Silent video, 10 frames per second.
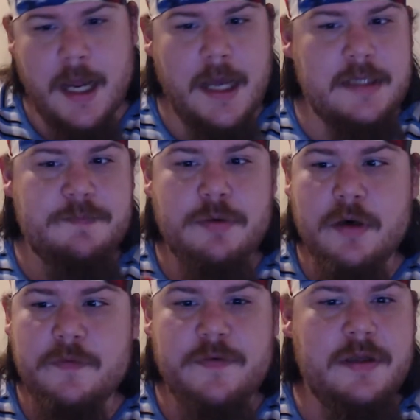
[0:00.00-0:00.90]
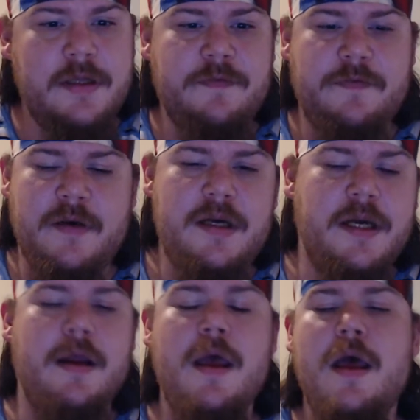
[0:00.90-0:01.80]
perfectly fine.
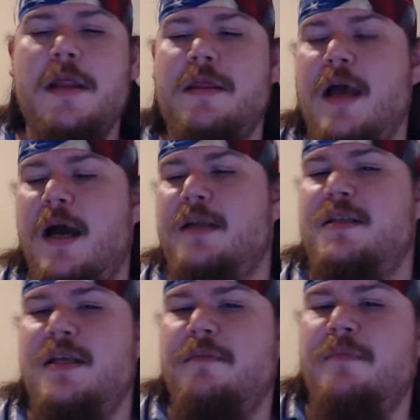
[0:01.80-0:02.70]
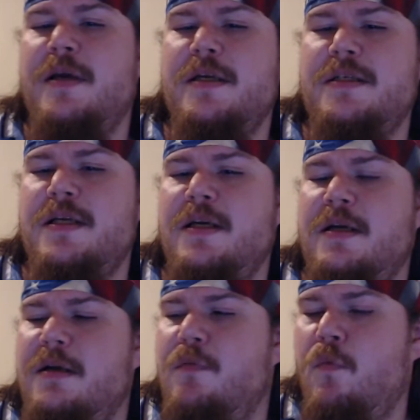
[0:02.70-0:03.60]
That's the amazing,
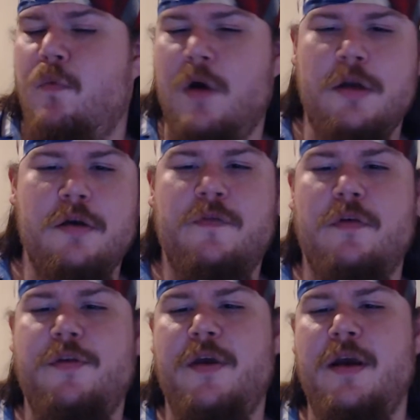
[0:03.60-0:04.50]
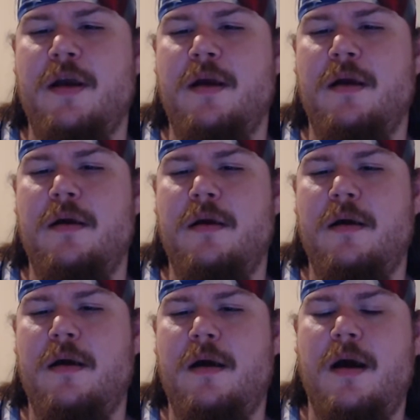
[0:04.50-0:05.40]
wonderful thing
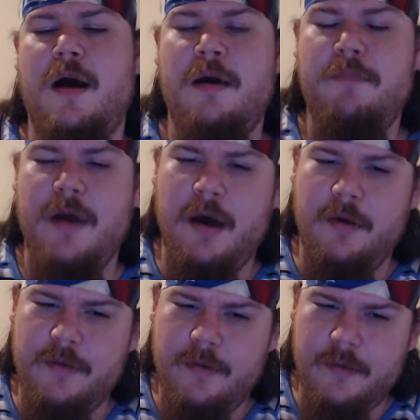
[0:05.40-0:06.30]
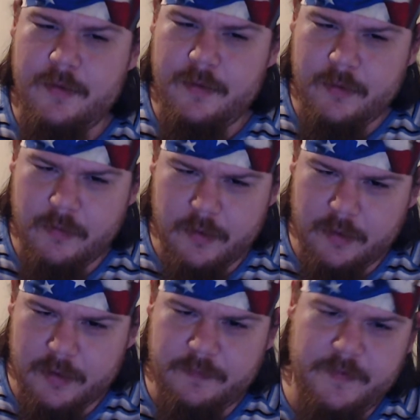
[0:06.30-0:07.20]
about the world
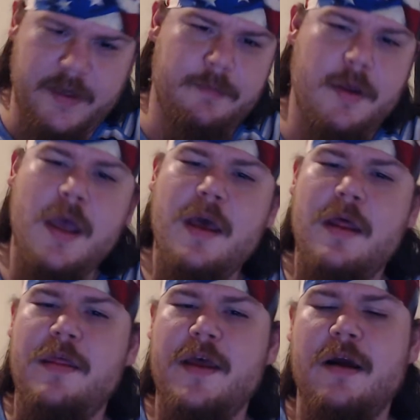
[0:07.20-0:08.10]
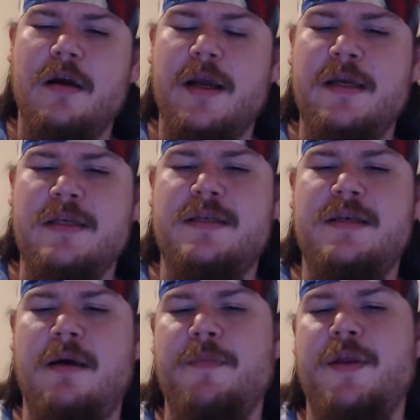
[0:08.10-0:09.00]
of vape. There is
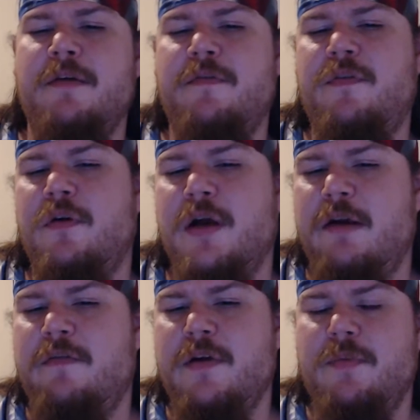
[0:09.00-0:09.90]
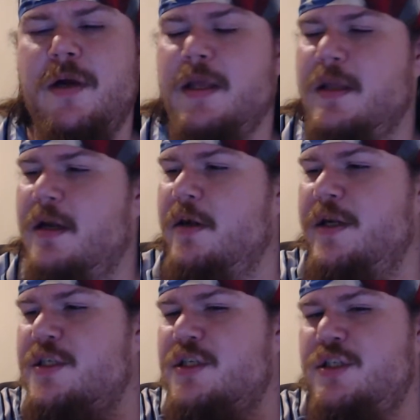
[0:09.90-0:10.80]
something for everybody. There is
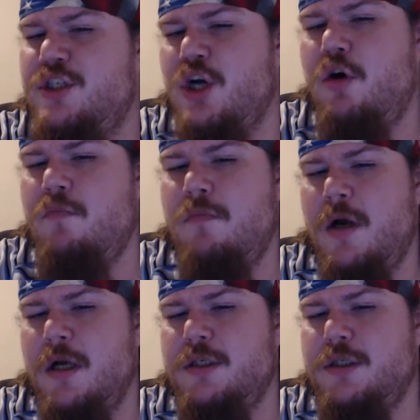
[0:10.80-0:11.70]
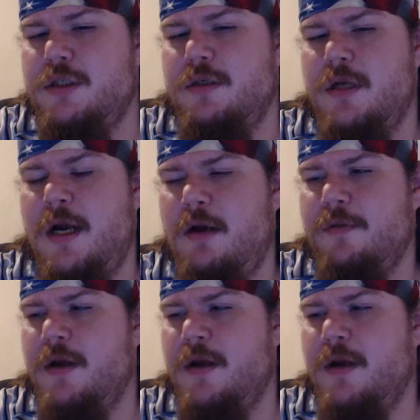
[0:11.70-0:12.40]
so much out there.